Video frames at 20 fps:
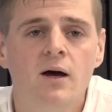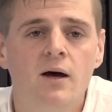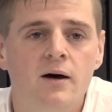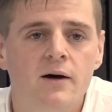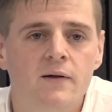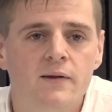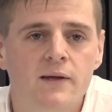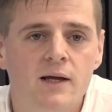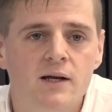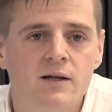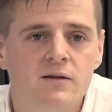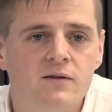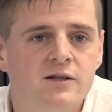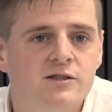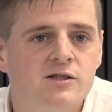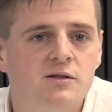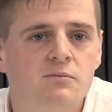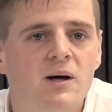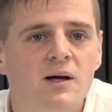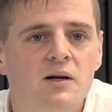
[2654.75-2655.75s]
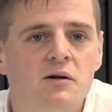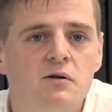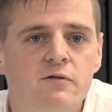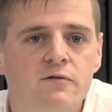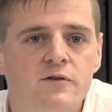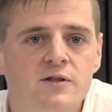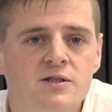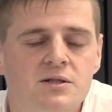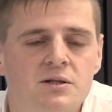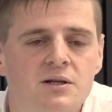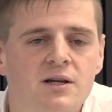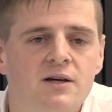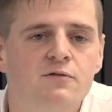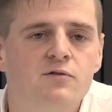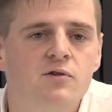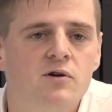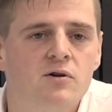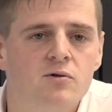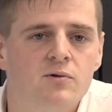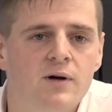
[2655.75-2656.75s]
then it doesn't matter if it's a
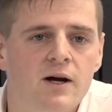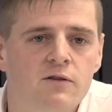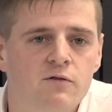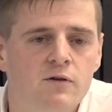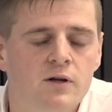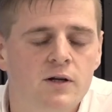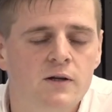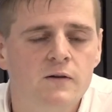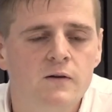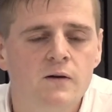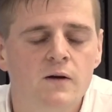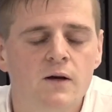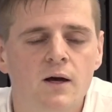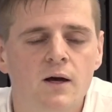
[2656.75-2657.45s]
left or a right fillet.